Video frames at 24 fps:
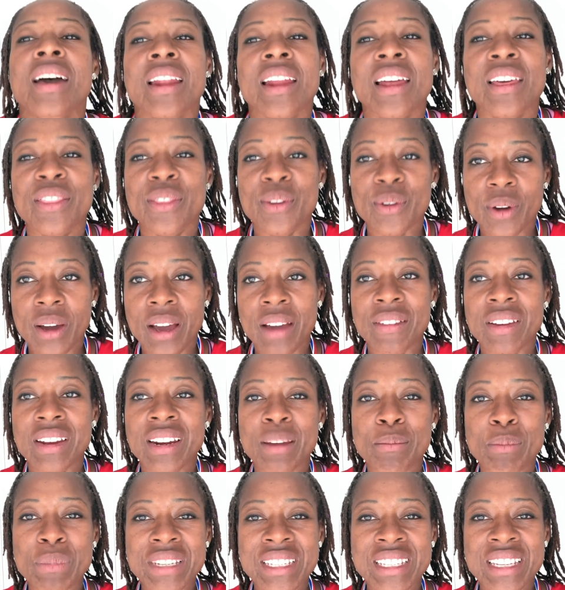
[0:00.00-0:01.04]
And I thought having
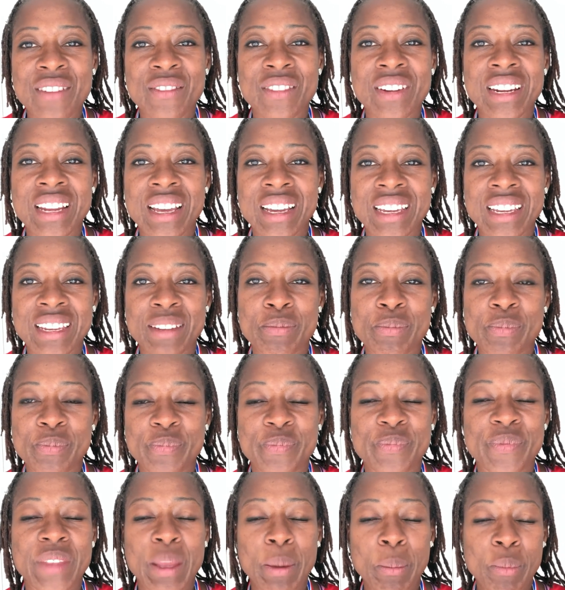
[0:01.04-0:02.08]
number 7 lucky
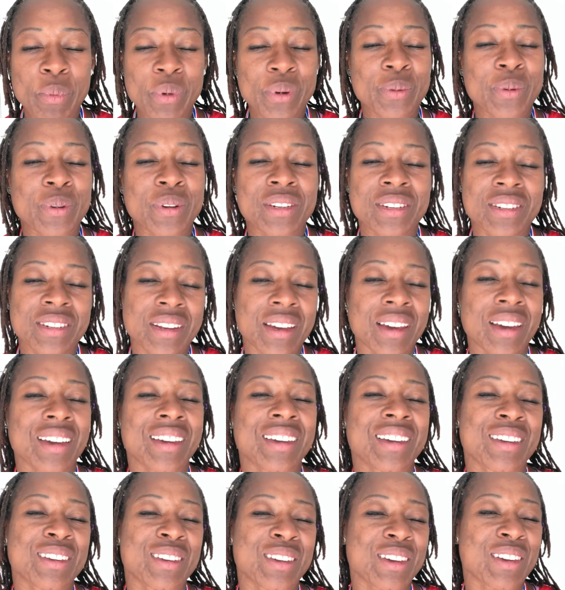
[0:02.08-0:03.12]
number would
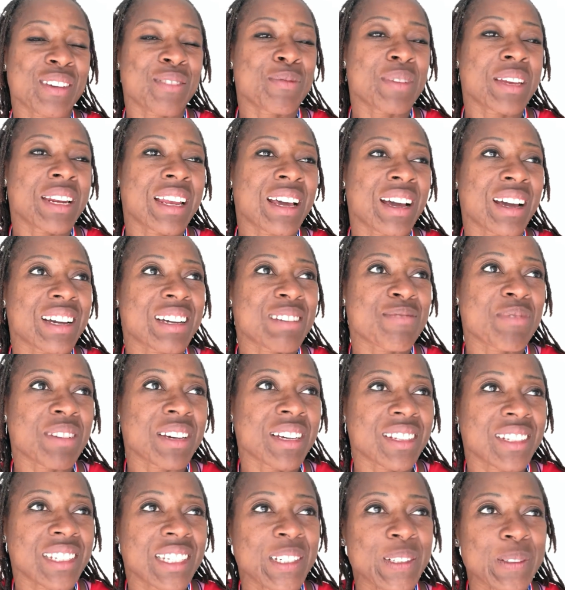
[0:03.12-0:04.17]
give me luck,
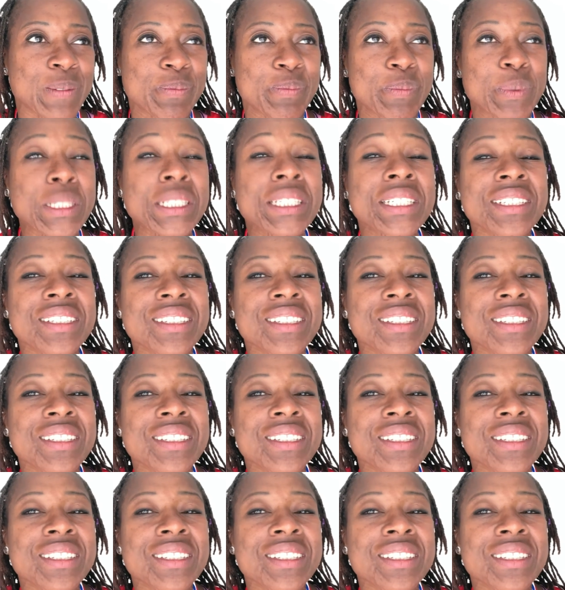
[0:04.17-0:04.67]
but nope.